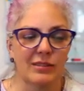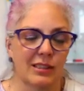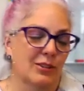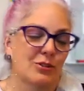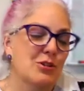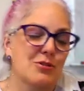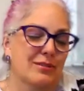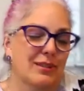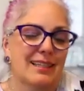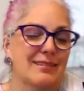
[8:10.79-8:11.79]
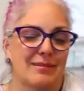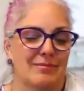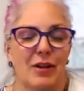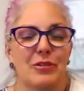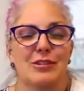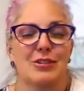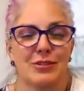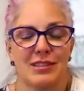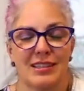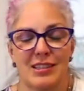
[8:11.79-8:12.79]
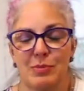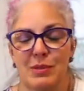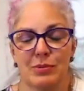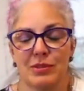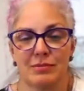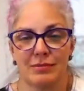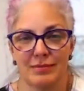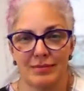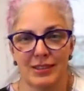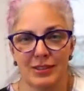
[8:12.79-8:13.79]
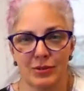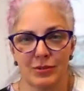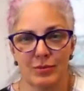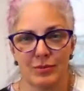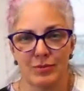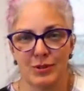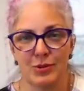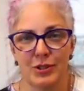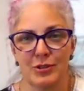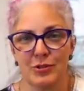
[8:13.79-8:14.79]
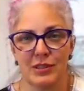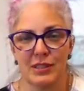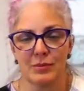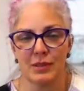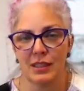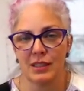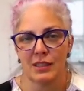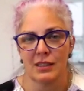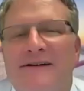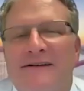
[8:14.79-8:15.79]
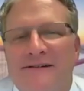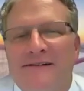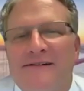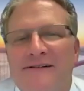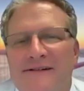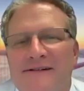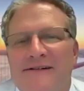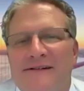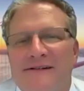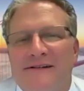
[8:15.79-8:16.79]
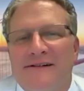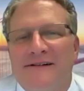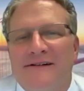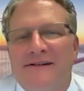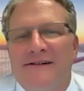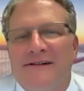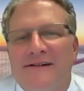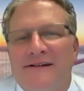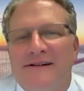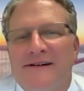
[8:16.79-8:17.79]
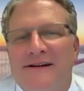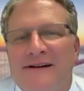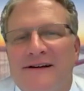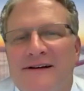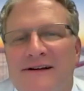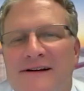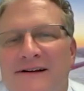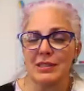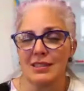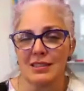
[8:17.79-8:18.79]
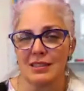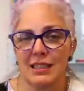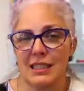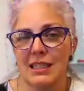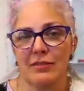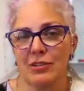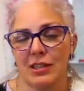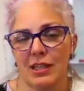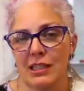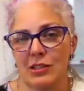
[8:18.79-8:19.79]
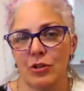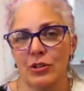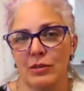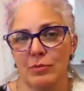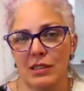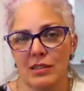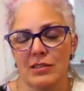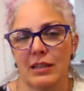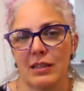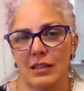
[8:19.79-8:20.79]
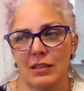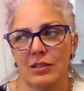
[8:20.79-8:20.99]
knew that health insurance lets people, do their dream. Yeah. Retirement, I helped a guy start his own business that he never thought he could, because I